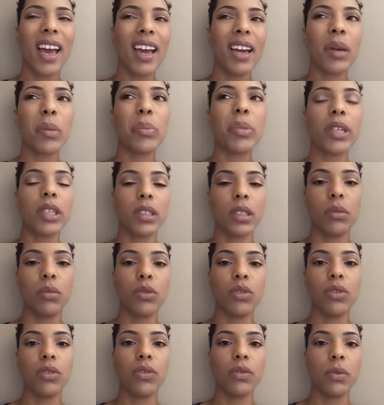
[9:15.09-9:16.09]
I could barely
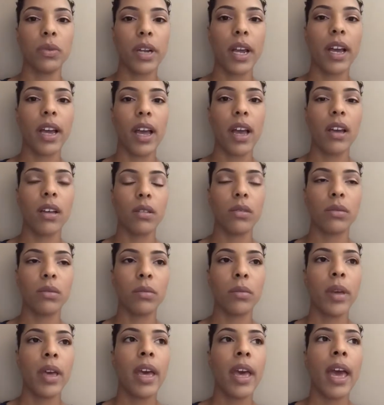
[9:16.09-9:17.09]
move when I got
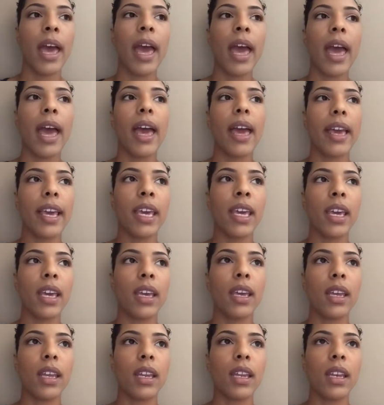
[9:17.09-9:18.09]
home.
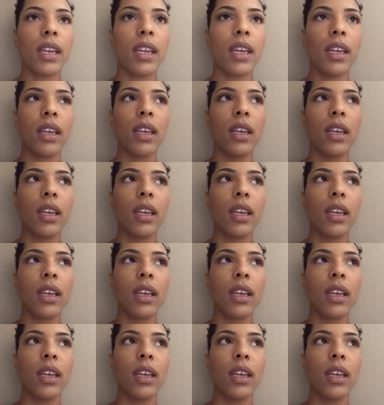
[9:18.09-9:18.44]
And